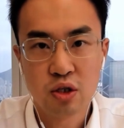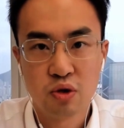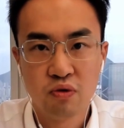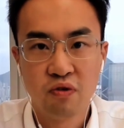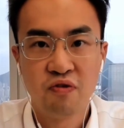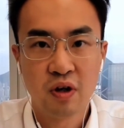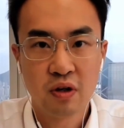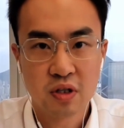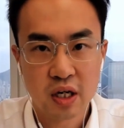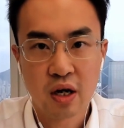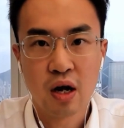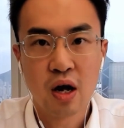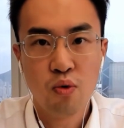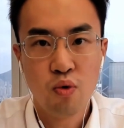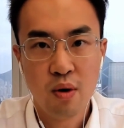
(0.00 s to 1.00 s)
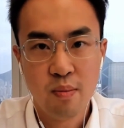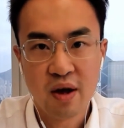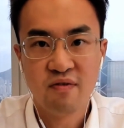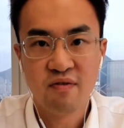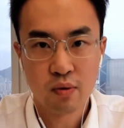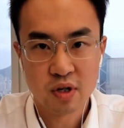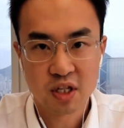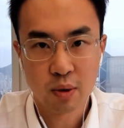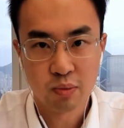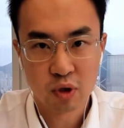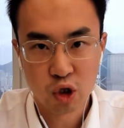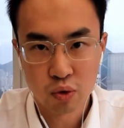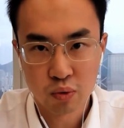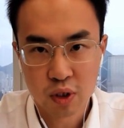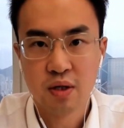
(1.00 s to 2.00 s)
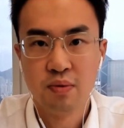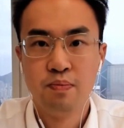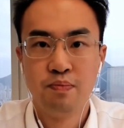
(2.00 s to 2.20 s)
to funding remain very subdued.